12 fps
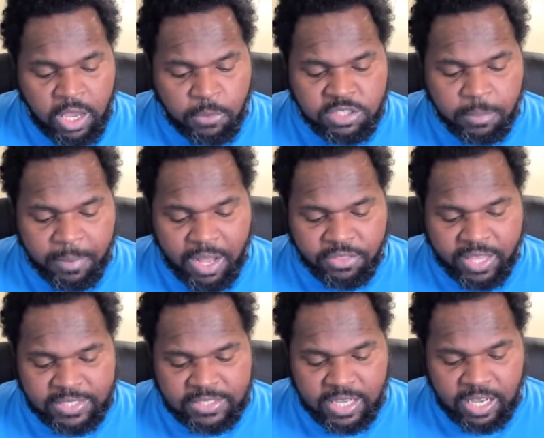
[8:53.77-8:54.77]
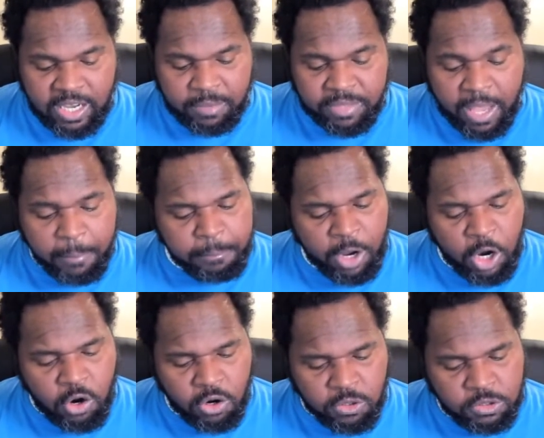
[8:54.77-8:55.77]
It was about that time that
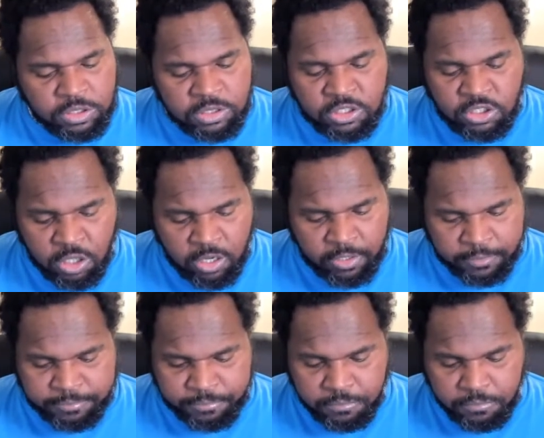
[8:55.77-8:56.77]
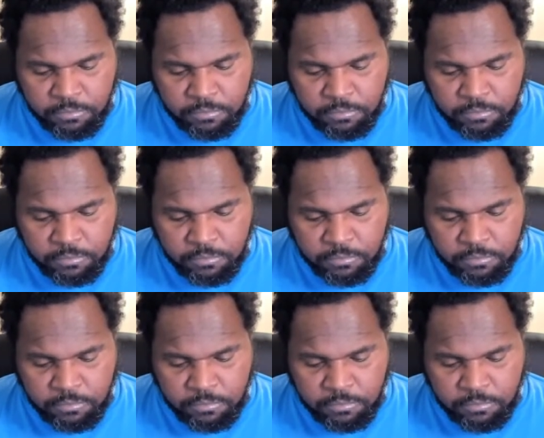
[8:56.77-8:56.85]
miracles started.